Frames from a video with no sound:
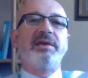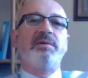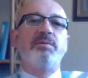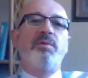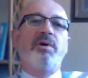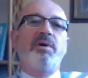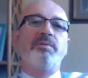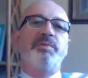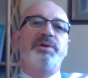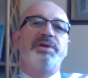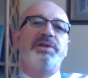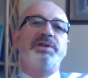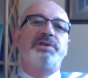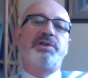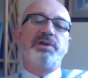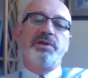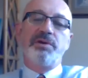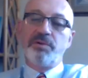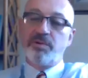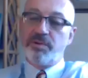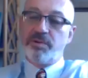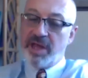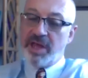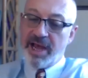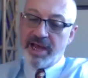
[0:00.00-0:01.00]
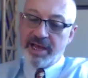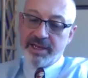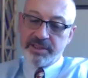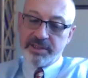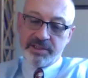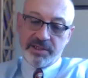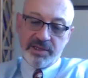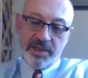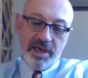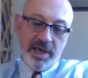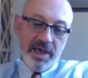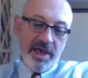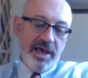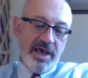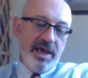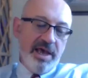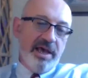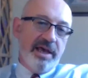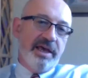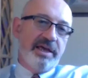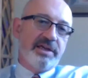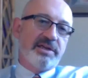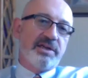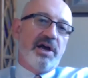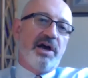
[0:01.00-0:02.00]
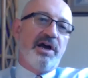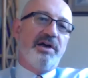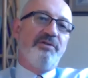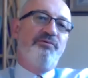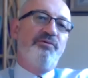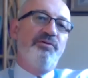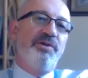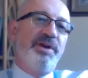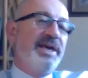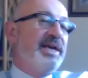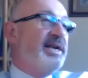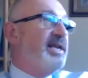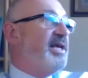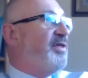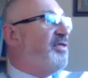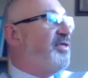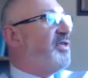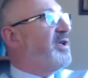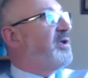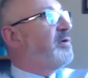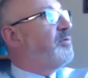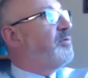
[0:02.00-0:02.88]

when we do that is I really think